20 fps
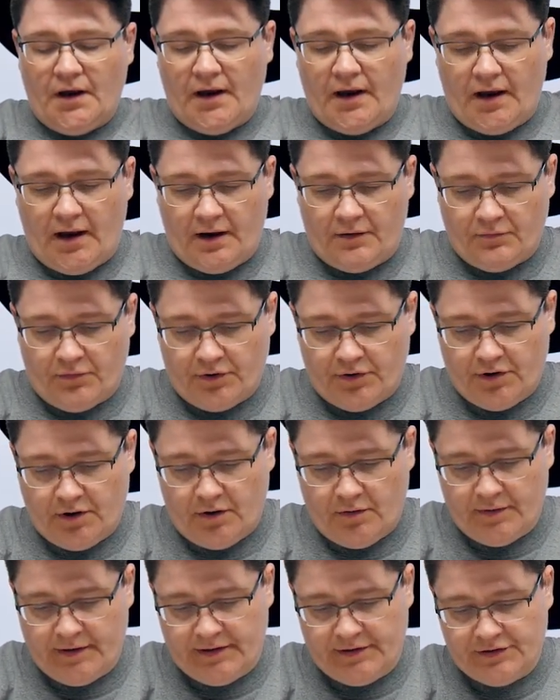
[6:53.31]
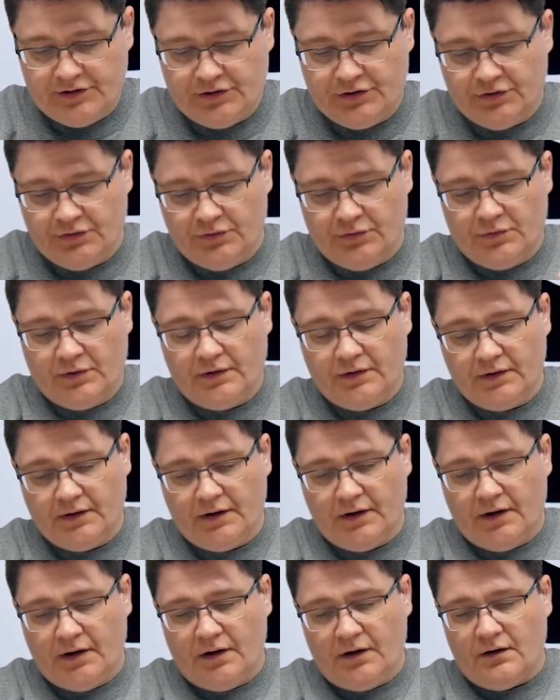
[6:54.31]
and we're going to,
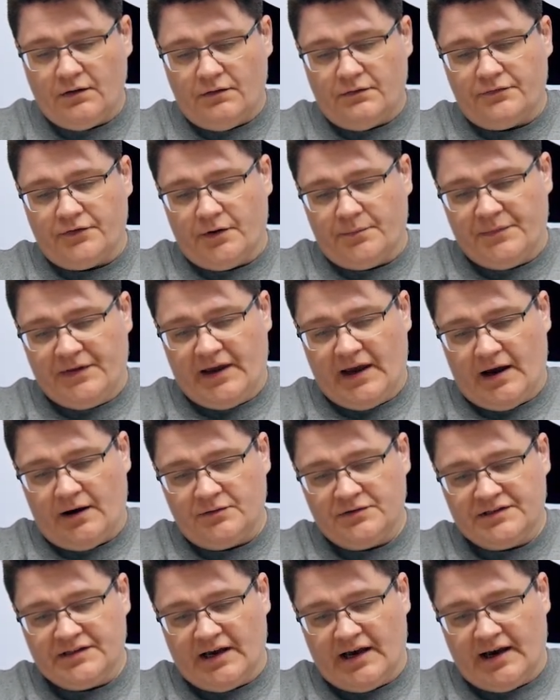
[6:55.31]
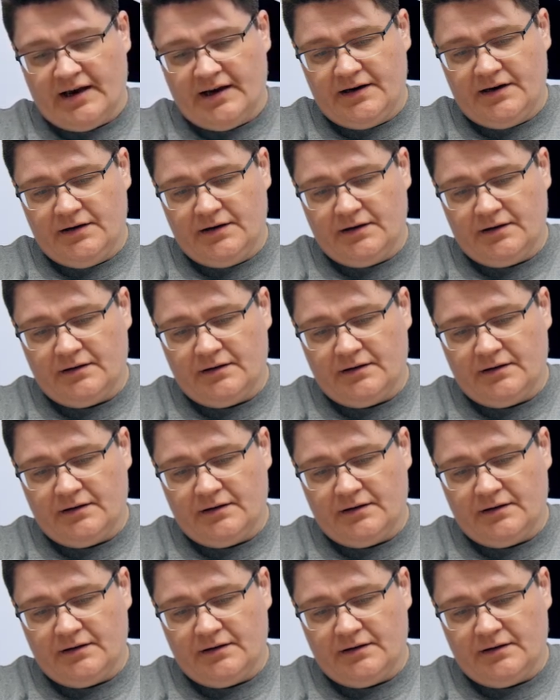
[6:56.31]
from the outside,